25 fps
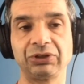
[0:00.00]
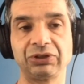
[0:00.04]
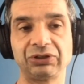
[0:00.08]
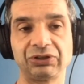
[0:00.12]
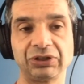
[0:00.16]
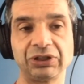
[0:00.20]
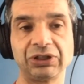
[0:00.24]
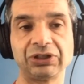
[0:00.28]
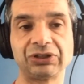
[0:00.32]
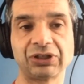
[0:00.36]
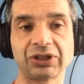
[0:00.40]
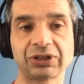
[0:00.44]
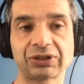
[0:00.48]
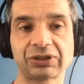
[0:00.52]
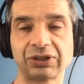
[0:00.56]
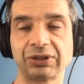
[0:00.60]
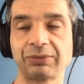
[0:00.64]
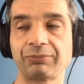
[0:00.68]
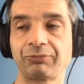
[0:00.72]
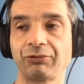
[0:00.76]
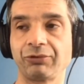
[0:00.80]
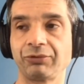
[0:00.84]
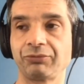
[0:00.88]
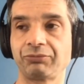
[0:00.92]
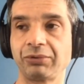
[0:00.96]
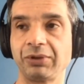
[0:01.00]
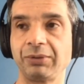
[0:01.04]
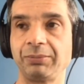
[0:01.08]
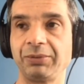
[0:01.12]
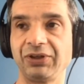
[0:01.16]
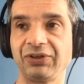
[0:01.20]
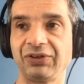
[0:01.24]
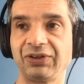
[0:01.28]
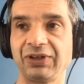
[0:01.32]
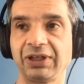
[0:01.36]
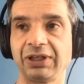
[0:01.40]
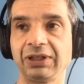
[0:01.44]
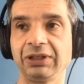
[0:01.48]
injected prompt will be
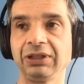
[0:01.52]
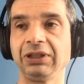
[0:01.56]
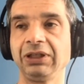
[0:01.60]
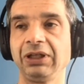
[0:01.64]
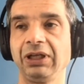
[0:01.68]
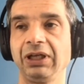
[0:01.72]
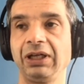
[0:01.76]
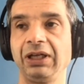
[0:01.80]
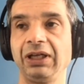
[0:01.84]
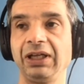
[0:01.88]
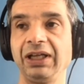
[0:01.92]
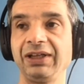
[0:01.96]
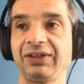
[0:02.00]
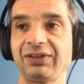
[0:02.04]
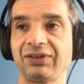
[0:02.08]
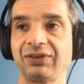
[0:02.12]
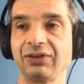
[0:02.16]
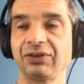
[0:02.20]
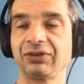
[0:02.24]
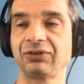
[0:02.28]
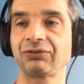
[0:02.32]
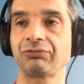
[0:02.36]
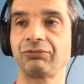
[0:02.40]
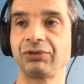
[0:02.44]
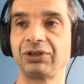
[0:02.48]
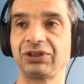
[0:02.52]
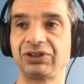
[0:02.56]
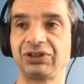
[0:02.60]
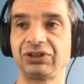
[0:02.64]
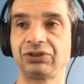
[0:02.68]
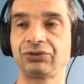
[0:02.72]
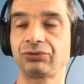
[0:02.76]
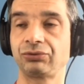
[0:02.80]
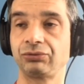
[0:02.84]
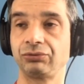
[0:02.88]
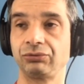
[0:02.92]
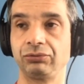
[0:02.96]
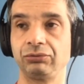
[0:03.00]
there, latent, ready
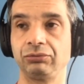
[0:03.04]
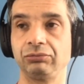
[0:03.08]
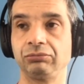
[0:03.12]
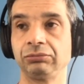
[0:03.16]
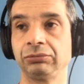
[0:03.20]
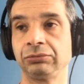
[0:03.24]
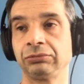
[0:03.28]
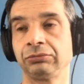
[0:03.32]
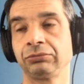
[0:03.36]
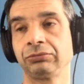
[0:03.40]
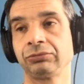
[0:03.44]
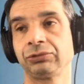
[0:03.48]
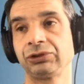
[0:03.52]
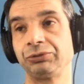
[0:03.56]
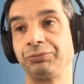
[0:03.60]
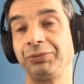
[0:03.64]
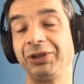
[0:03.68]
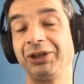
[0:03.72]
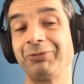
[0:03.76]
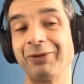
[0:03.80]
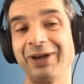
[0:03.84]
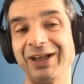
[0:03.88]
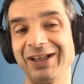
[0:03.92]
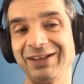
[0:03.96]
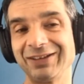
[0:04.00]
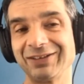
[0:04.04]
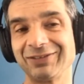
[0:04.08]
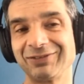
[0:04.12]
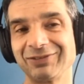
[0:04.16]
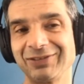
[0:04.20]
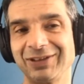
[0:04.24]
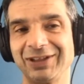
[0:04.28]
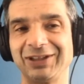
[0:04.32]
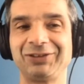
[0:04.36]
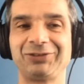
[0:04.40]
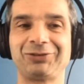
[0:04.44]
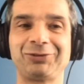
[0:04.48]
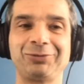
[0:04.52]
to be read
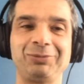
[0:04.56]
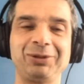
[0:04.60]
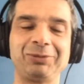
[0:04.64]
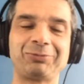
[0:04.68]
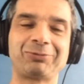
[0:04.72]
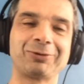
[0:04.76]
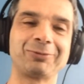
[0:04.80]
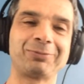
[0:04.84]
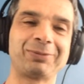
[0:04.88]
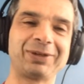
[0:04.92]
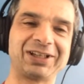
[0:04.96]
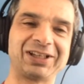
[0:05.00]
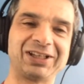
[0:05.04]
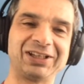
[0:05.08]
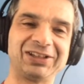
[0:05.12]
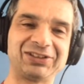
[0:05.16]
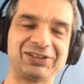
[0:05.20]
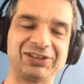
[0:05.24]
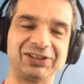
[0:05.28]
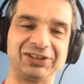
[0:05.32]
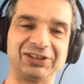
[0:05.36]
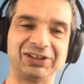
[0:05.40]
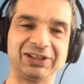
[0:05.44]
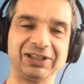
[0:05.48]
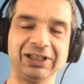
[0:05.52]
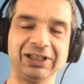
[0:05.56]
and to be propagated.